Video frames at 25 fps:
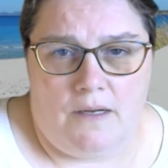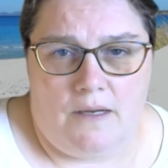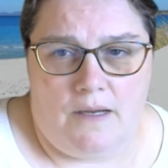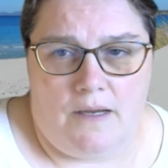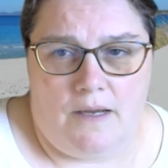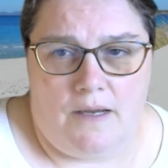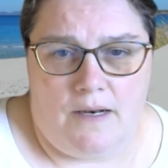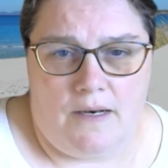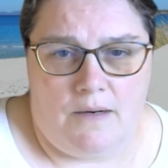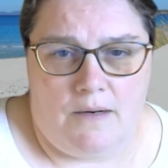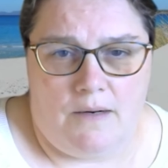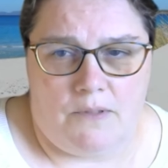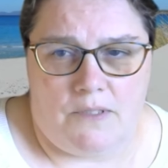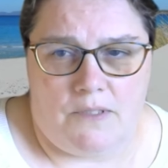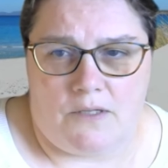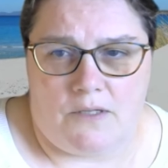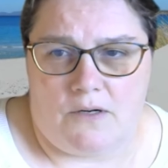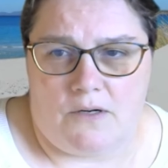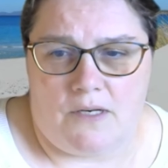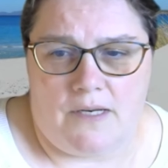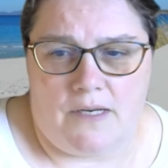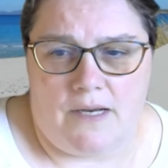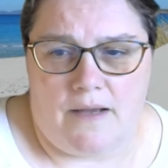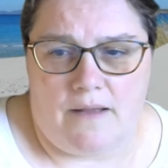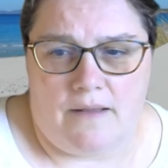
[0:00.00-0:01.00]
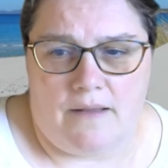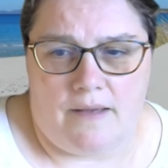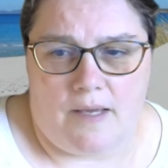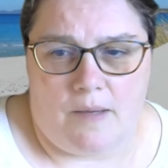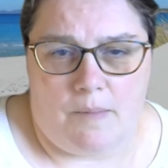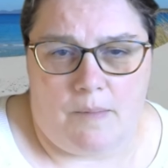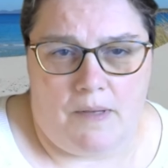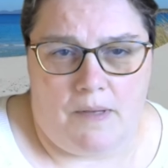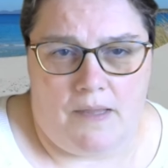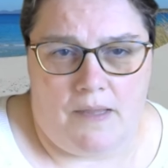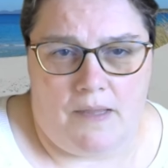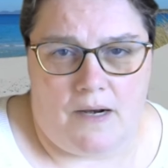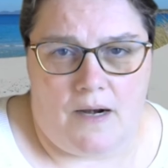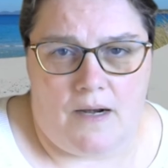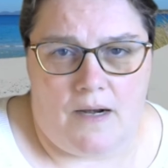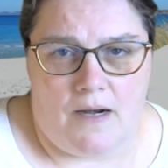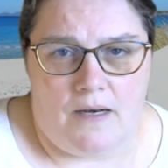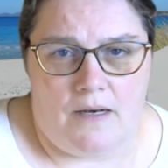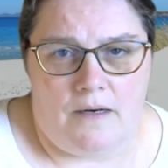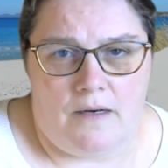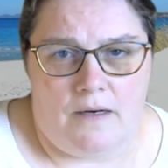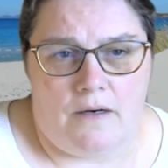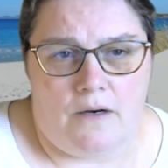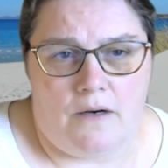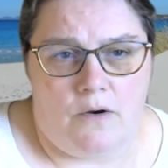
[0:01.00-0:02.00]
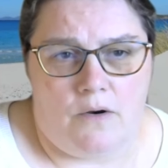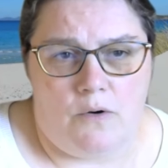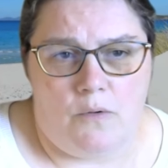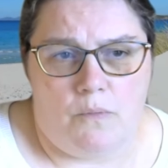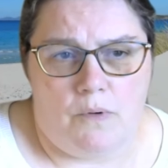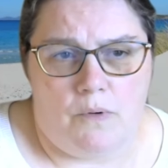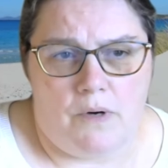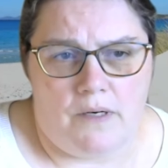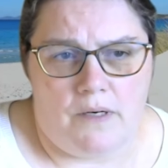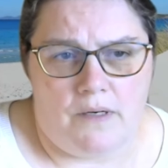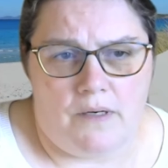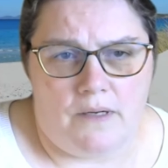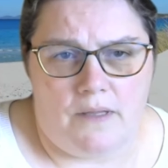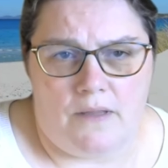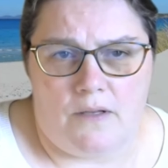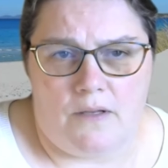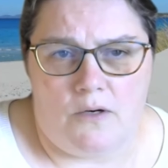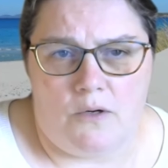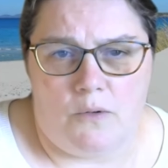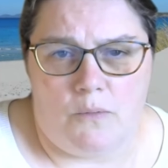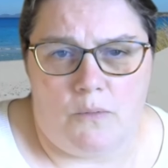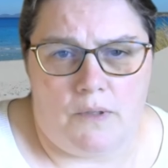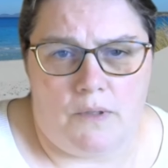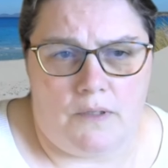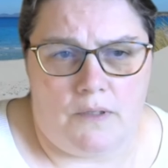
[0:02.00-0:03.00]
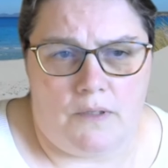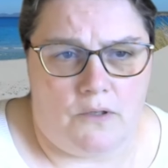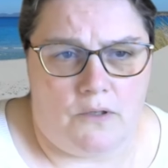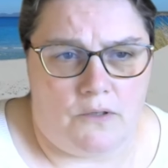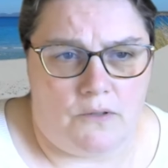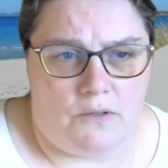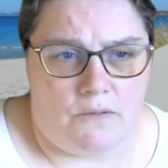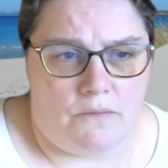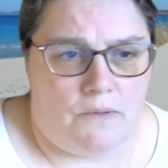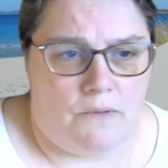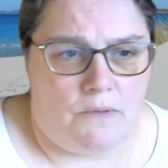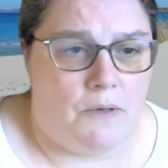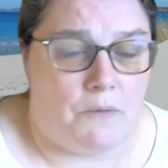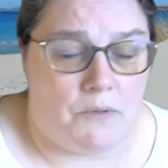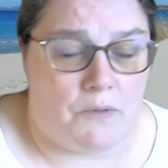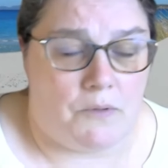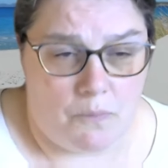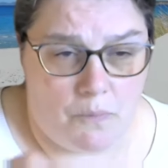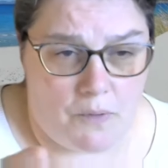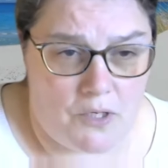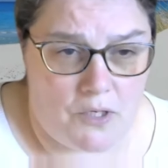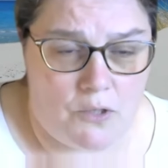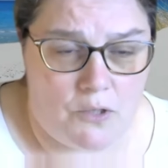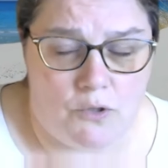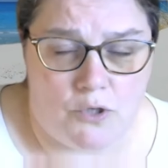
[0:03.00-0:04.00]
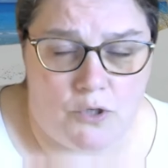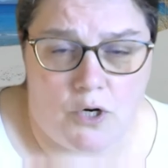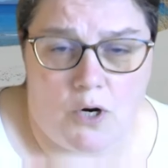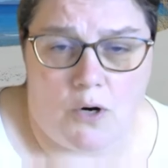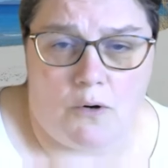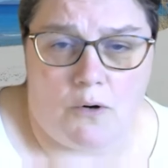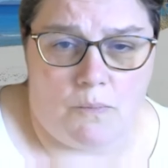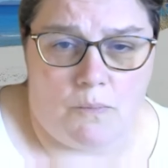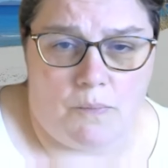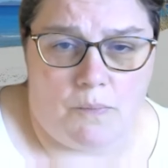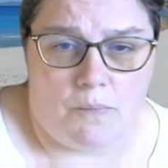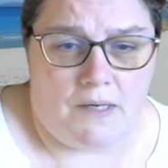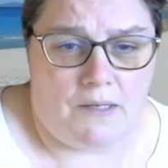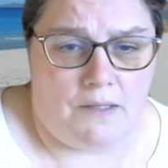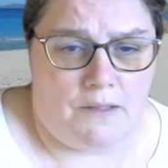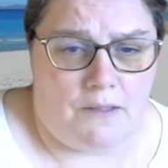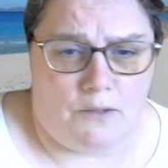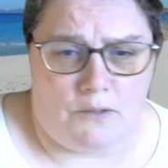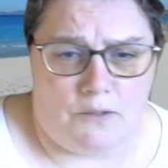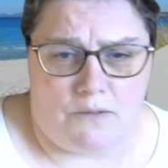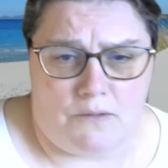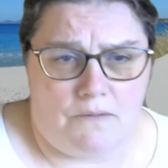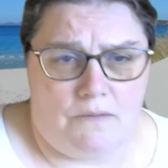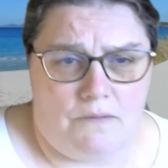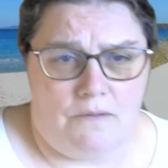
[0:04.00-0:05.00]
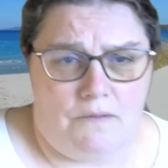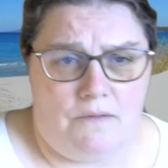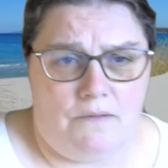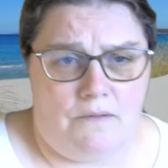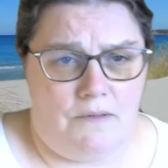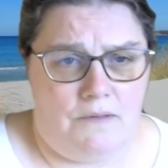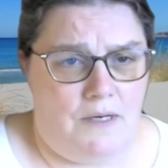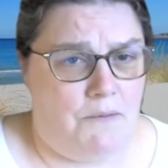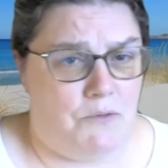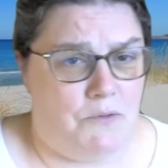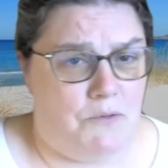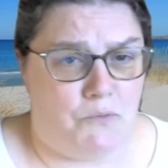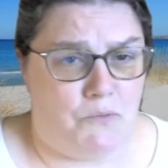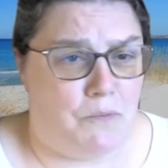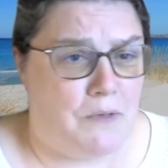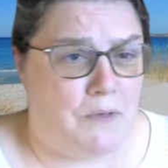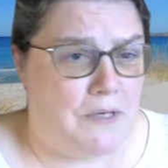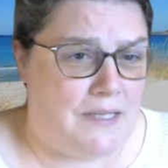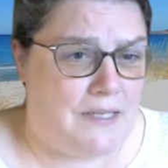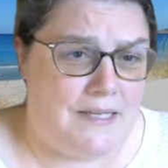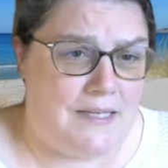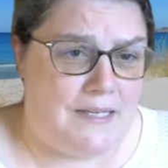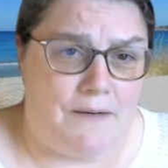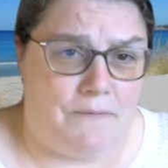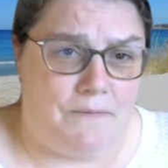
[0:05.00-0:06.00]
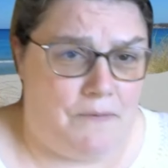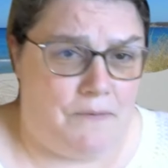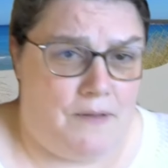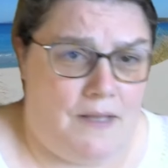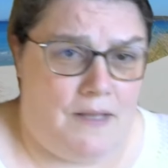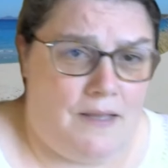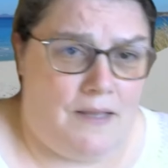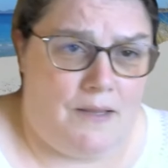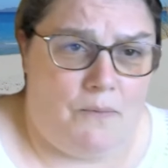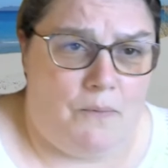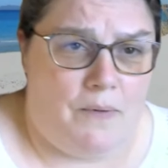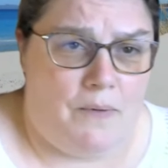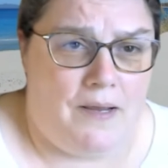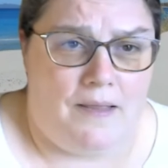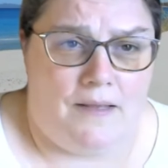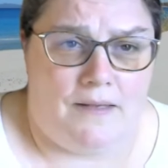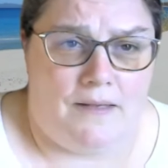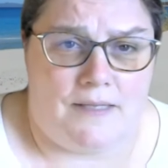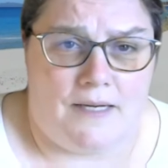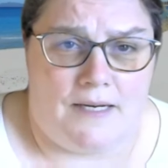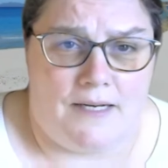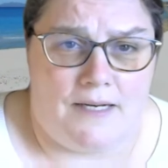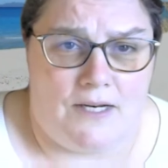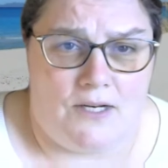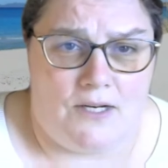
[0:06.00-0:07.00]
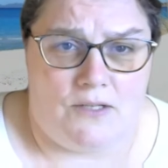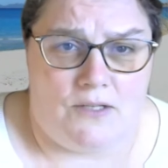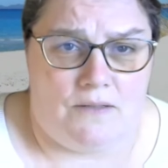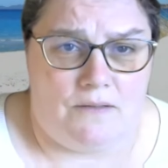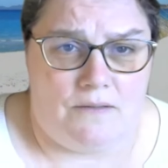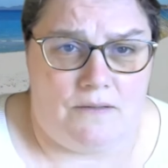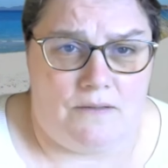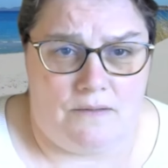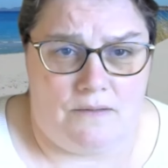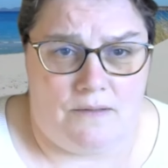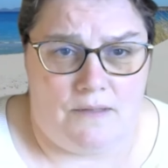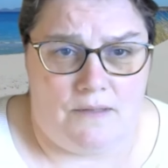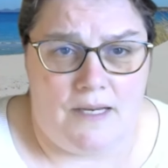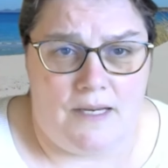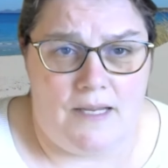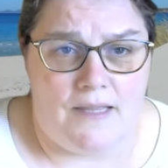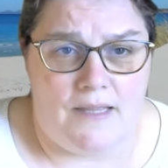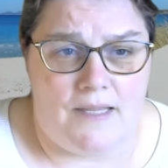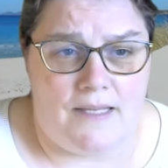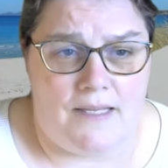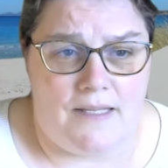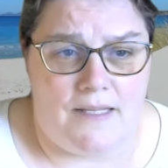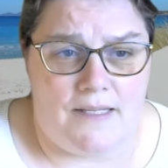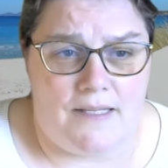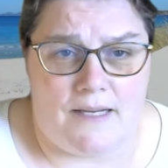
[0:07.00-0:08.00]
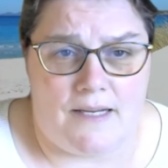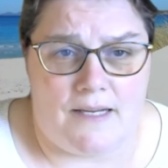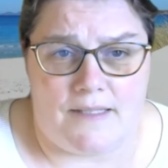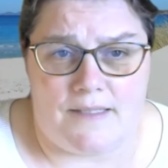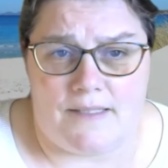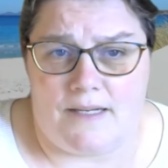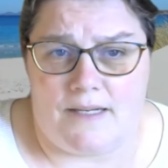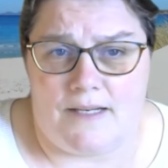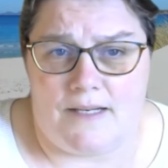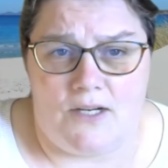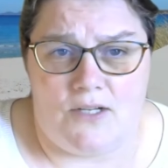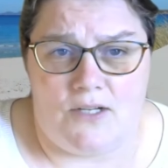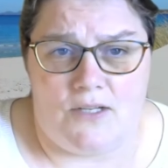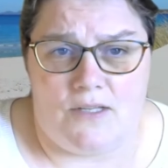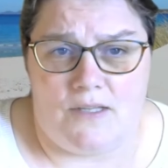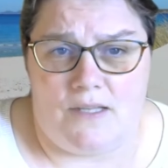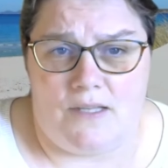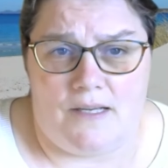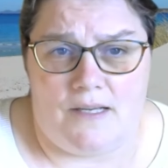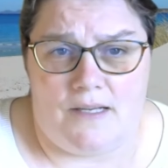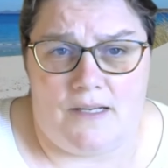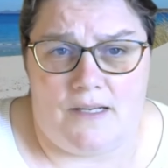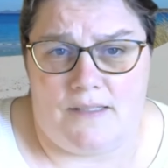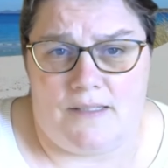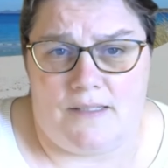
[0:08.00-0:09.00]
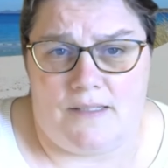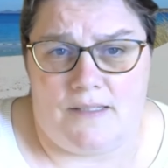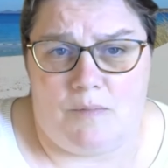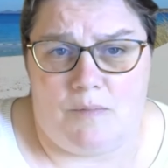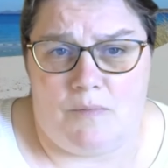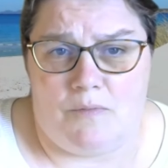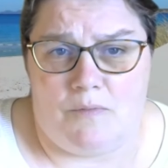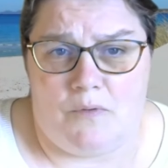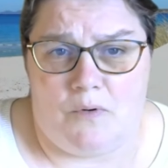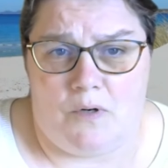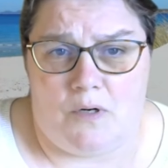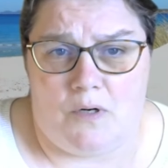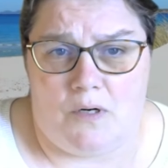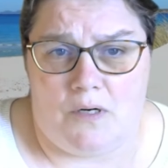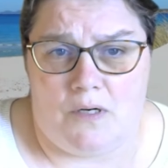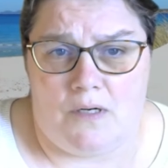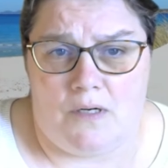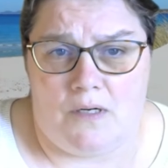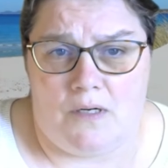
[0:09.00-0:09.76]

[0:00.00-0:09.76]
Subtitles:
And it started yelling at me that I needed a new one, and the new one looked, it was the one you showed, but it was really different than the way the in-text citation thing existed before.